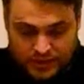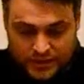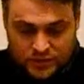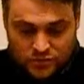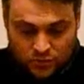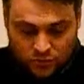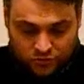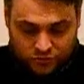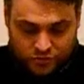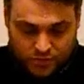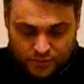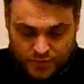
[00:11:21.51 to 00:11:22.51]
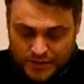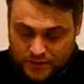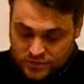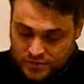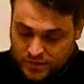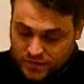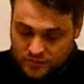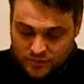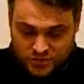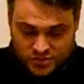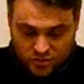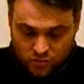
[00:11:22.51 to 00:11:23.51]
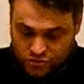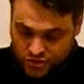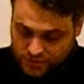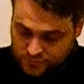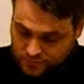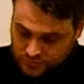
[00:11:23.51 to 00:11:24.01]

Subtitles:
he talks about the soldier